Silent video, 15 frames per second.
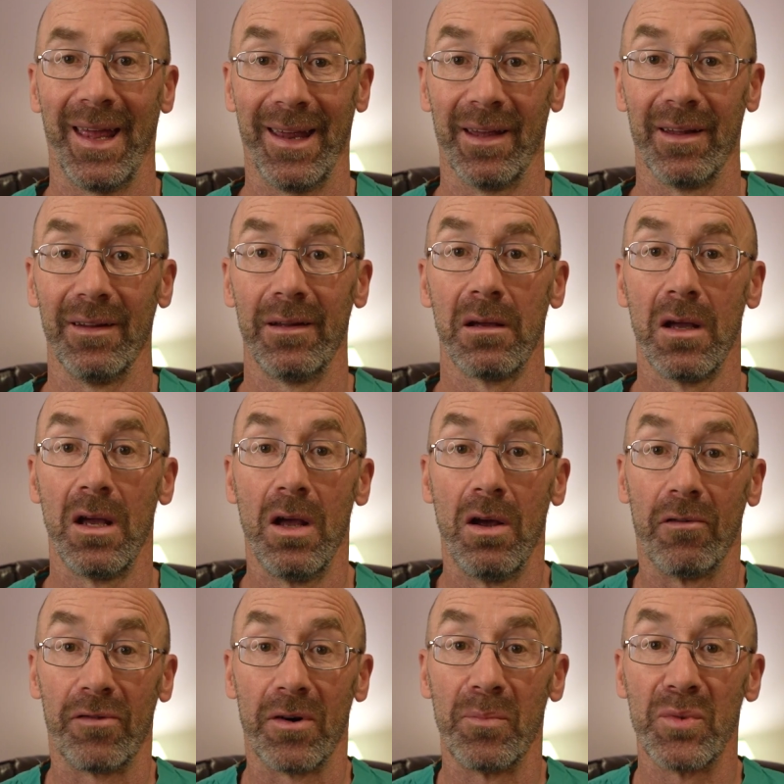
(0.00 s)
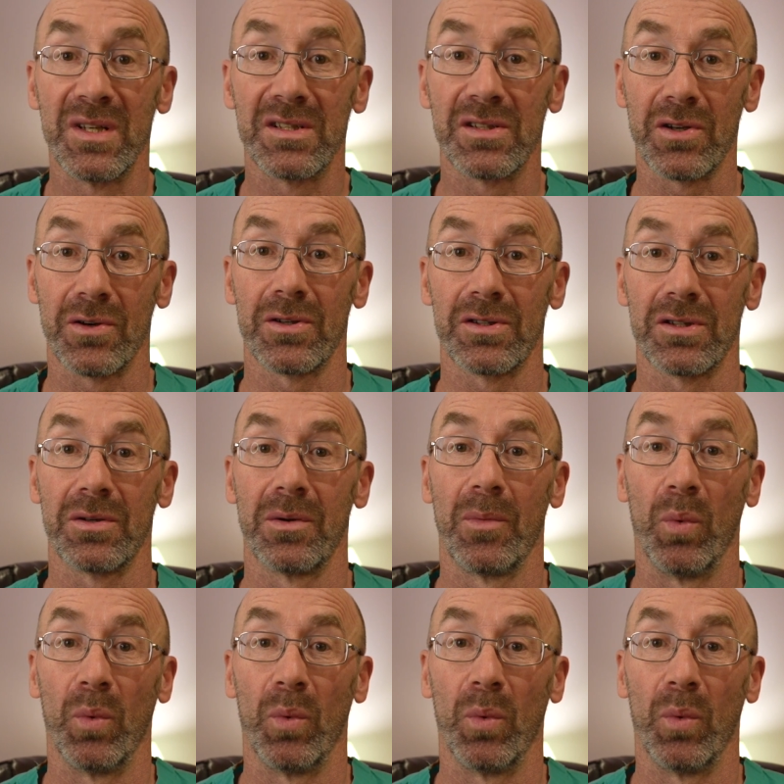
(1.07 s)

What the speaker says: And from research,